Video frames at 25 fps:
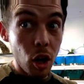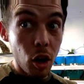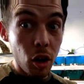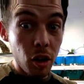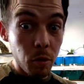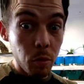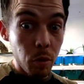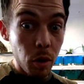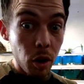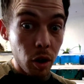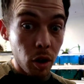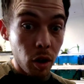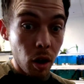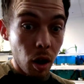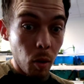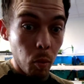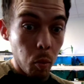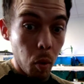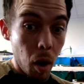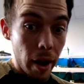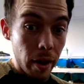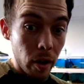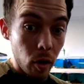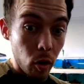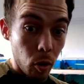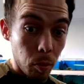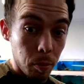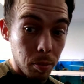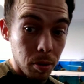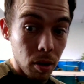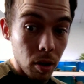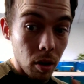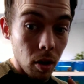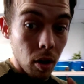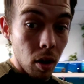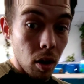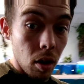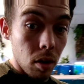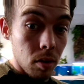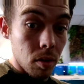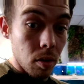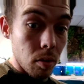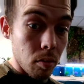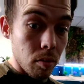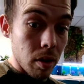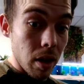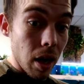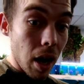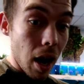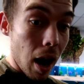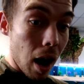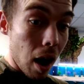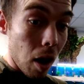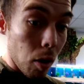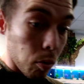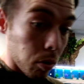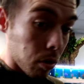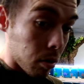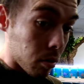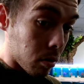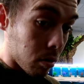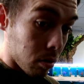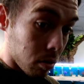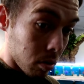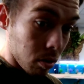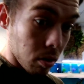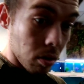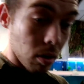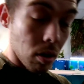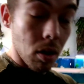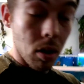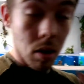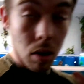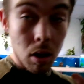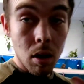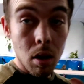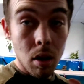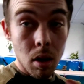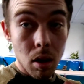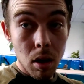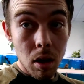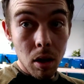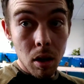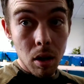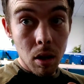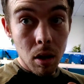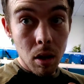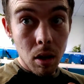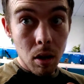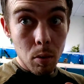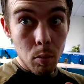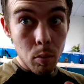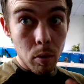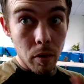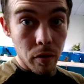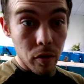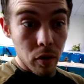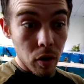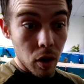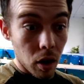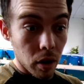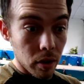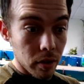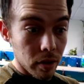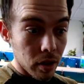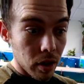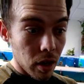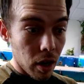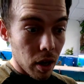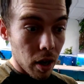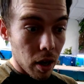Slowly work our way up. So now we've got